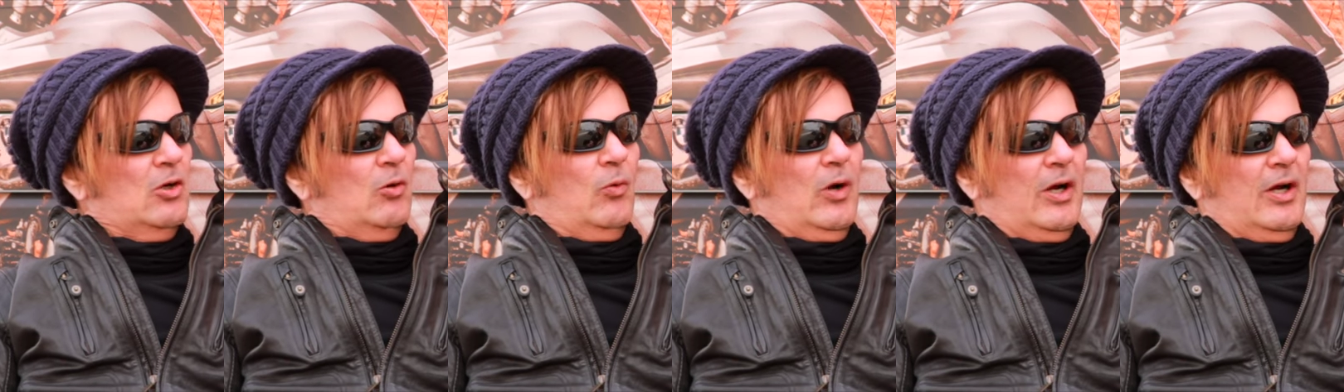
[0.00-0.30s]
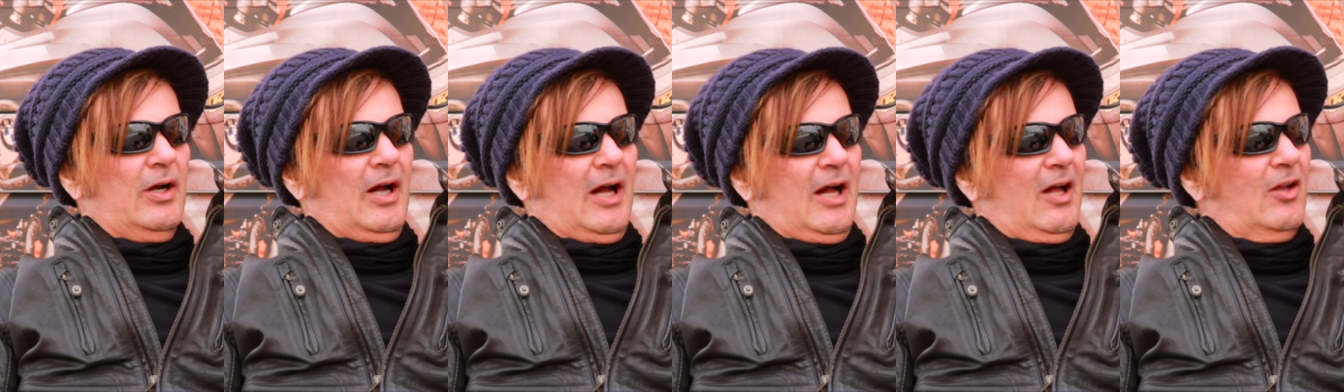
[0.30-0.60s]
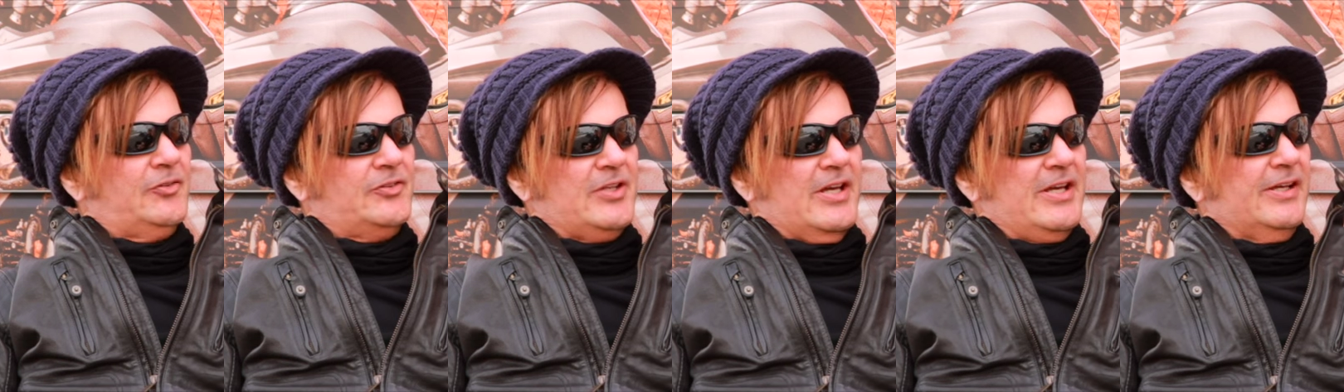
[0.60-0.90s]
where
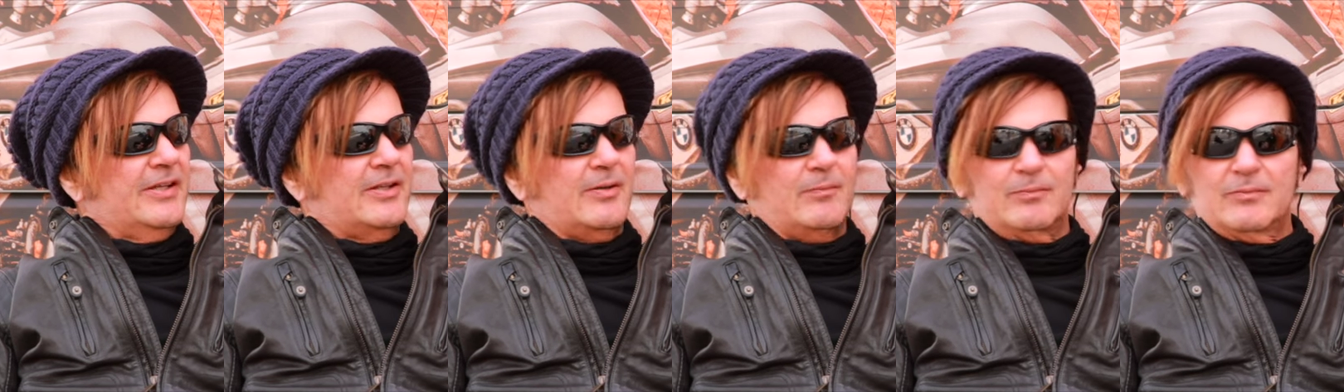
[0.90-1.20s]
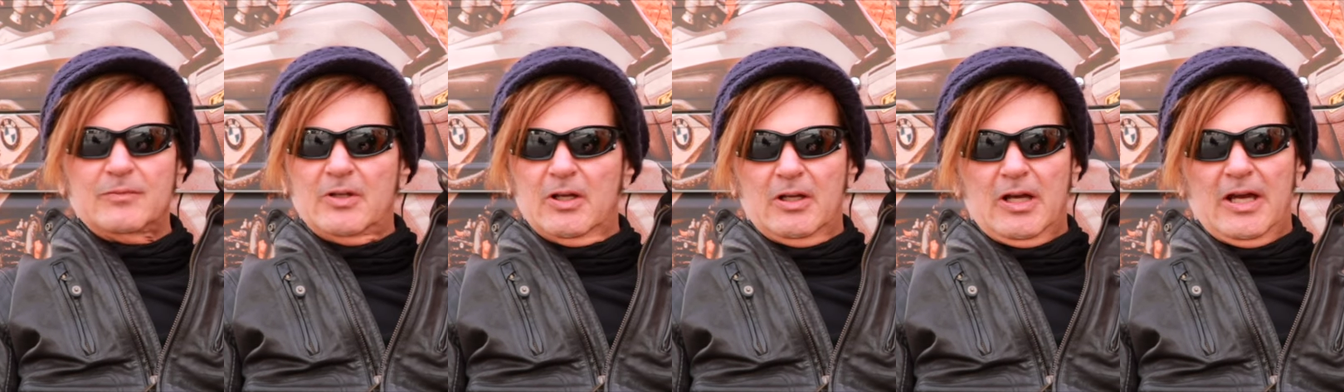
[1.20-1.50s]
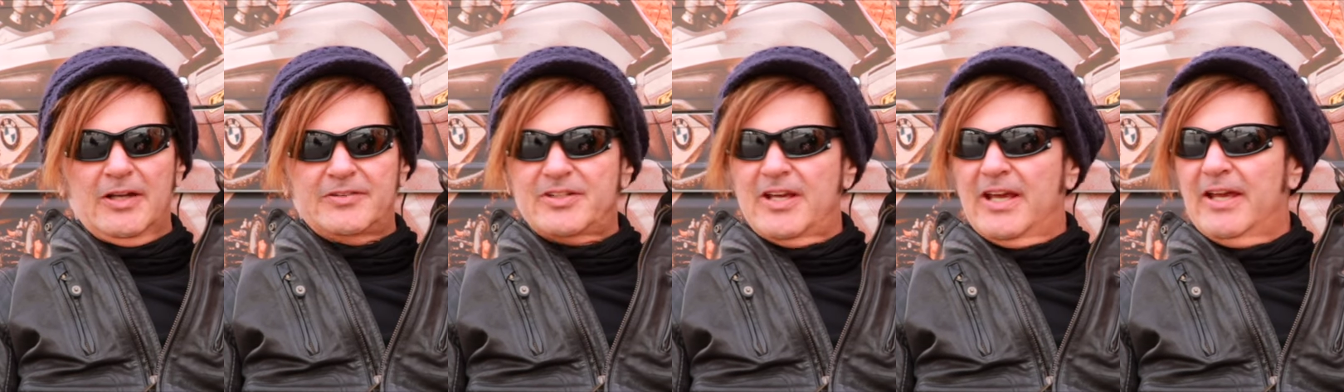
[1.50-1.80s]
I'll take
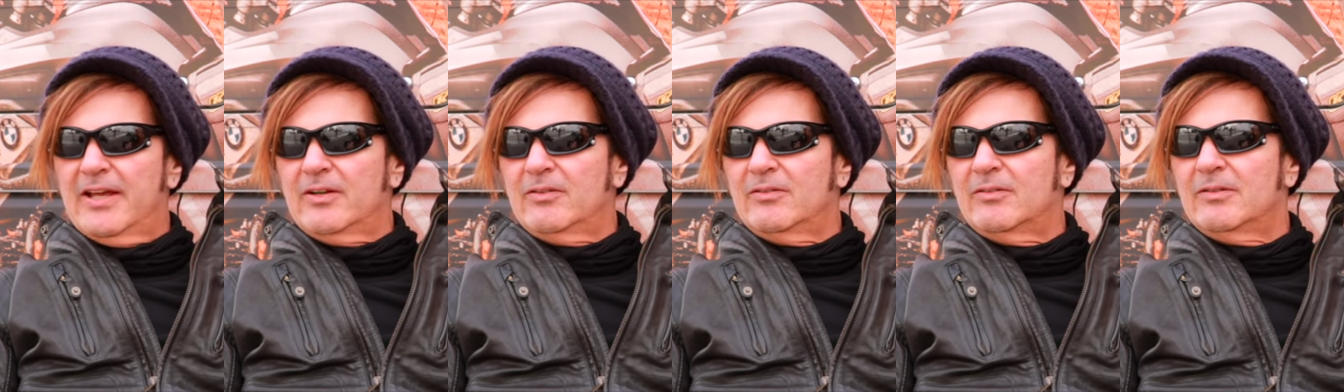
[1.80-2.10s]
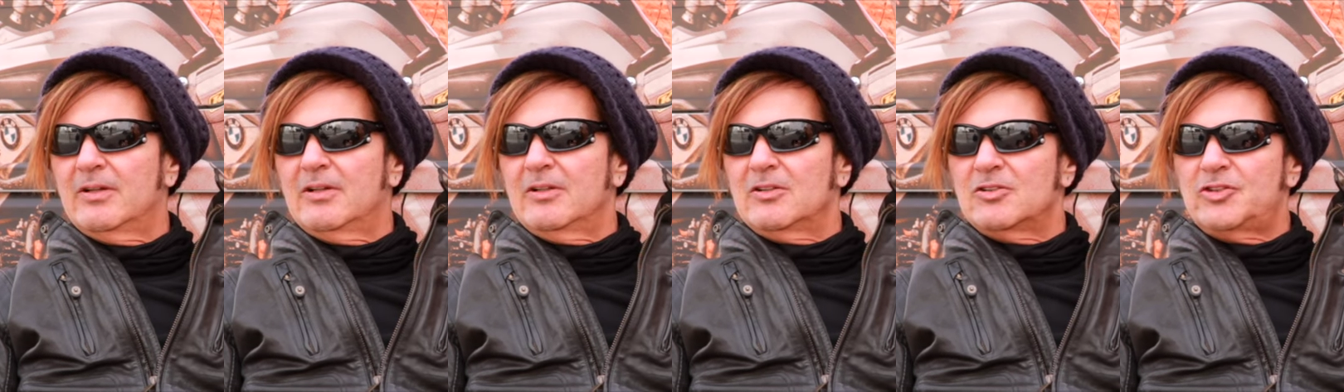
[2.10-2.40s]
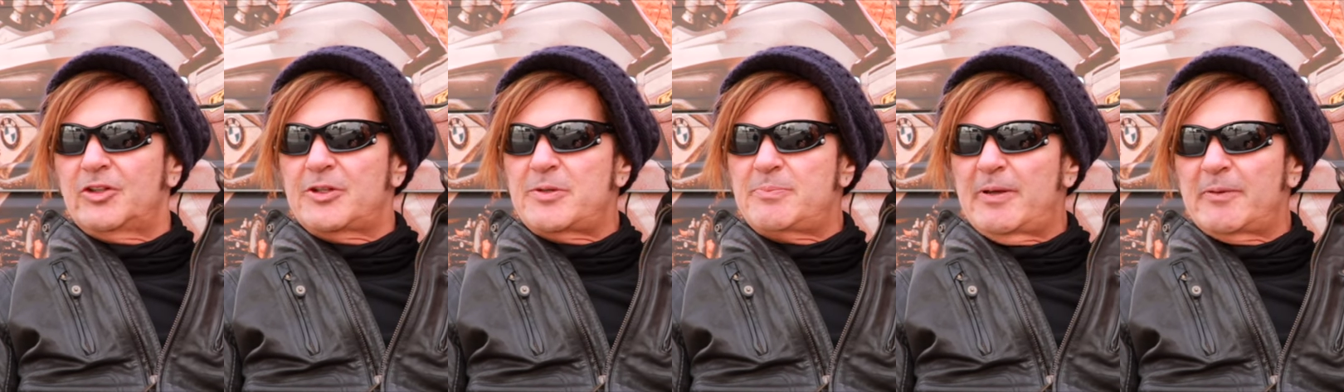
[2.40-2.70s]
a tent,
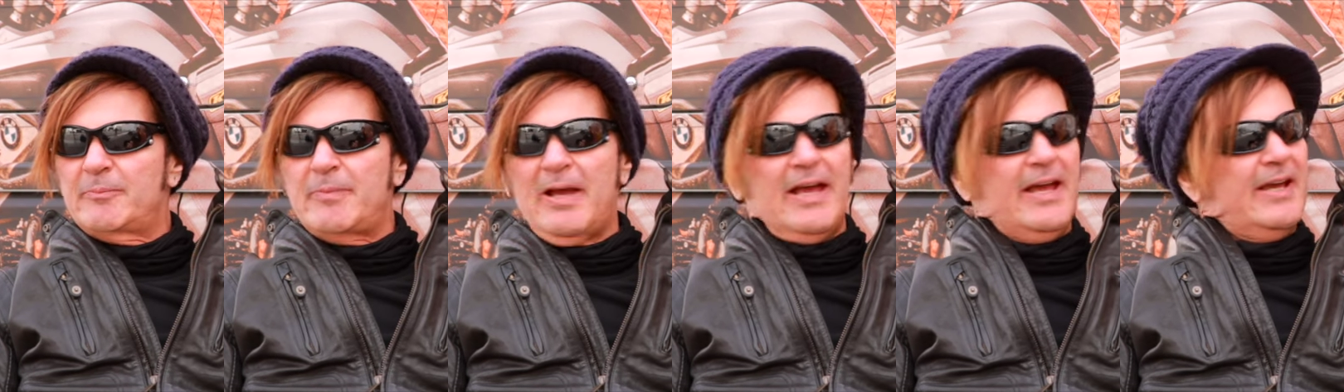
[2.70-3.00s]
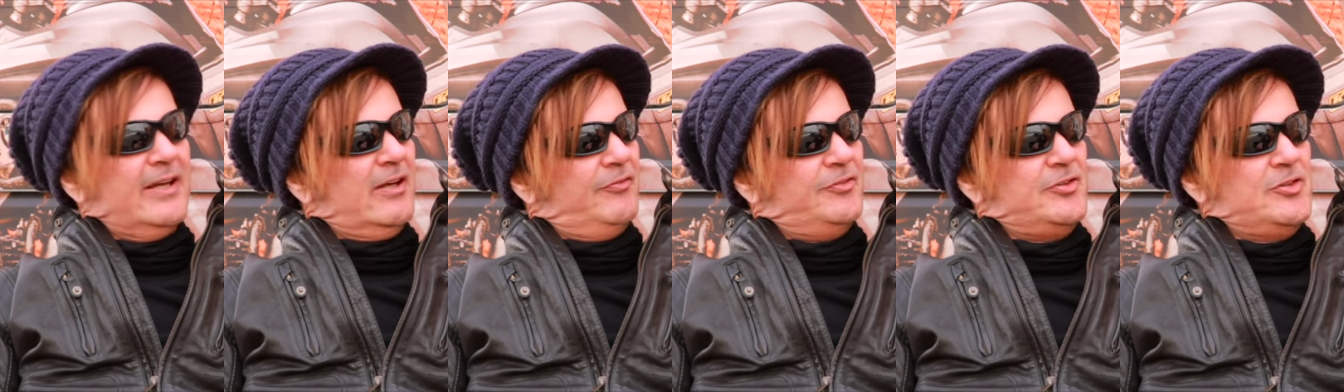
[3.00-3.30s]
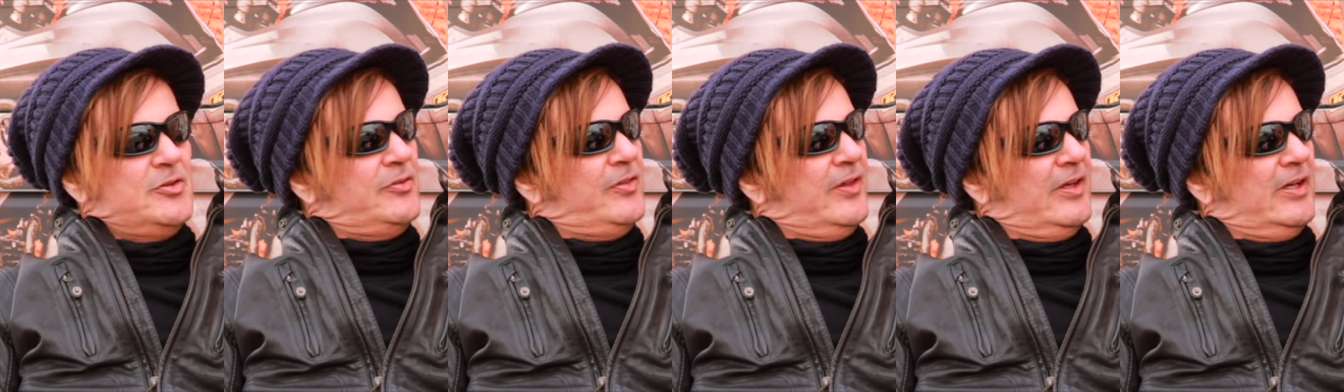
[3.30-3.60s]
sleeping bag, a
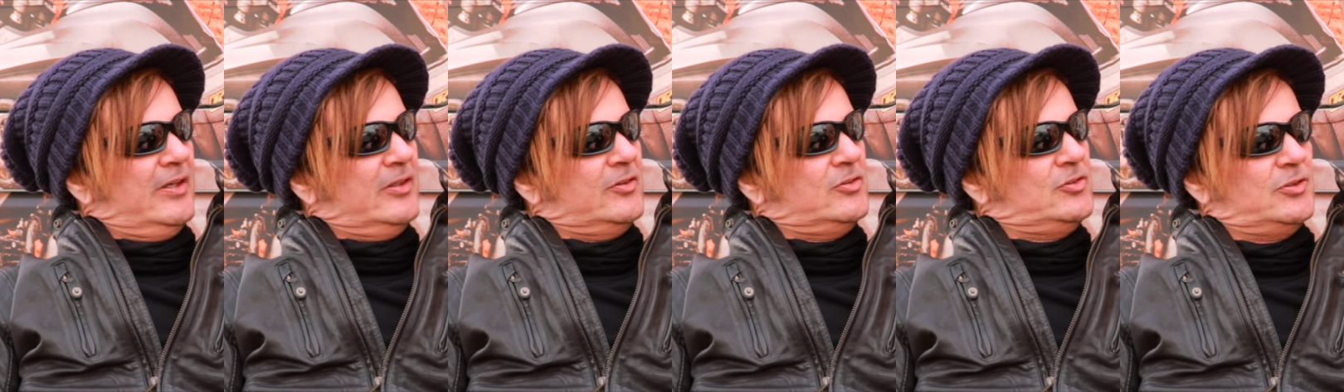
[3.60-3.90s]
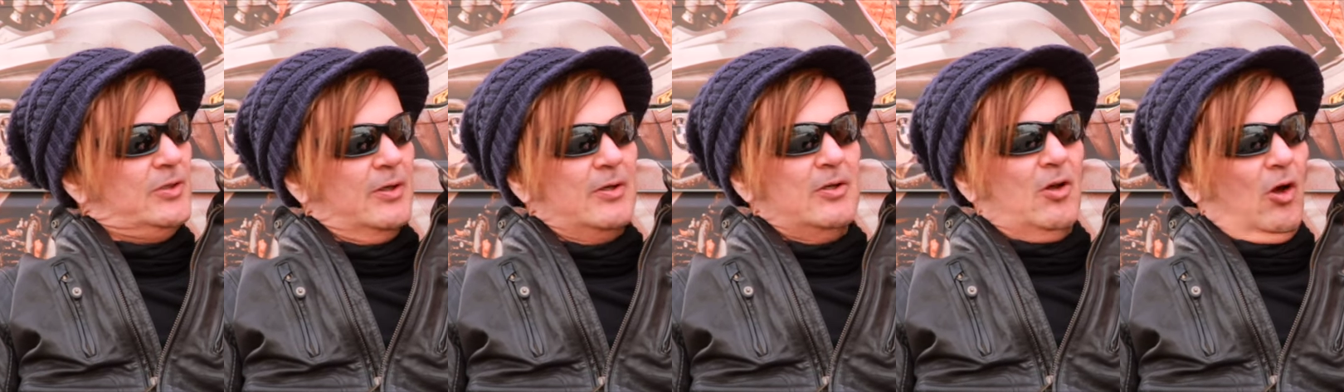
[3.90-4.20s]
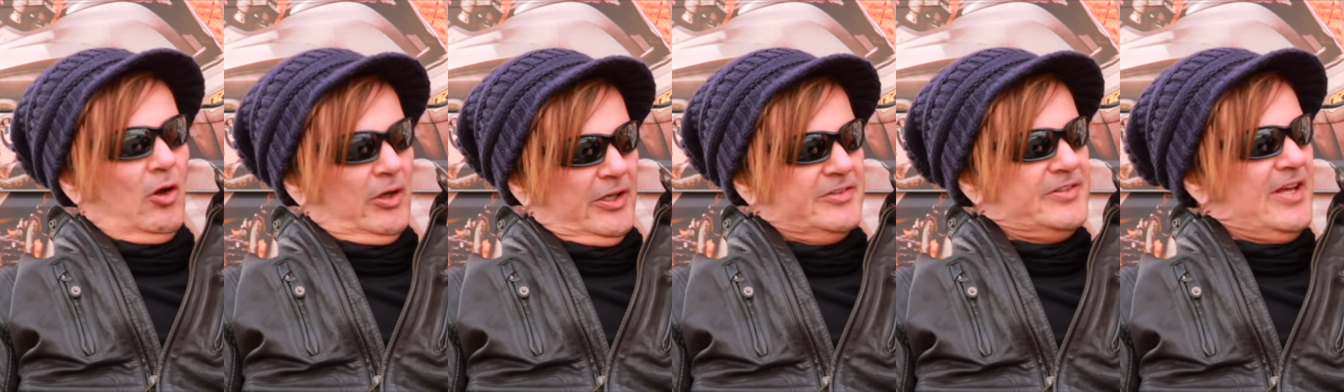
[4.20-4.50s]
few things.
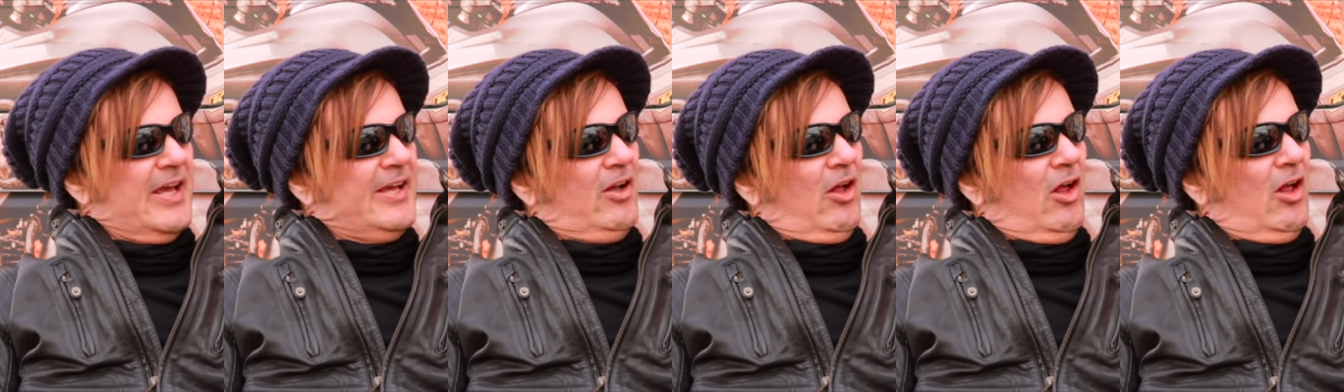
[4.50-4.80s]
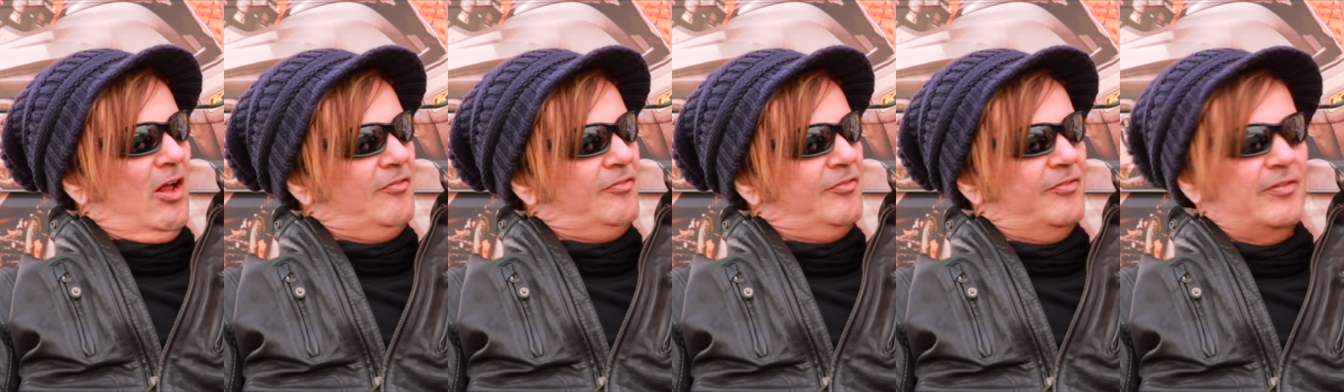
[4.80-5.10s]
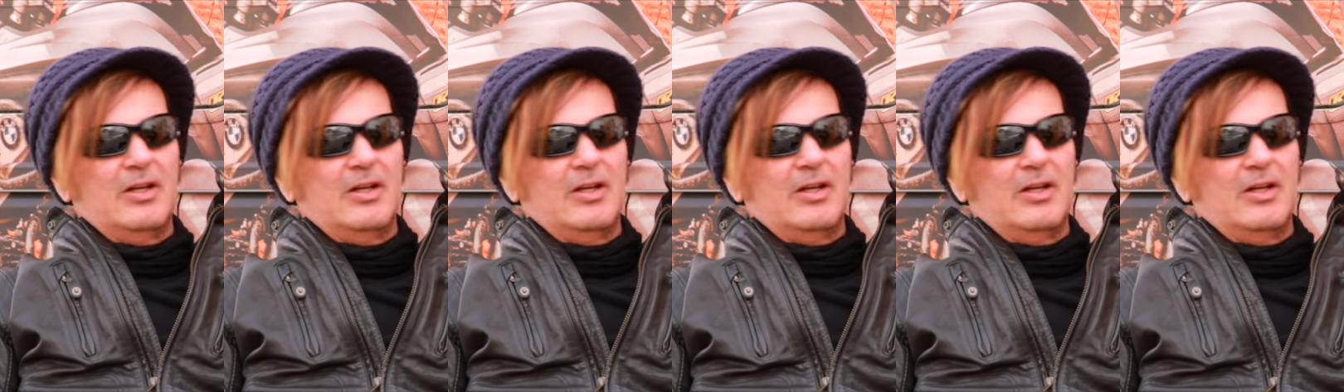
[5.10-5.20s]
On a day off,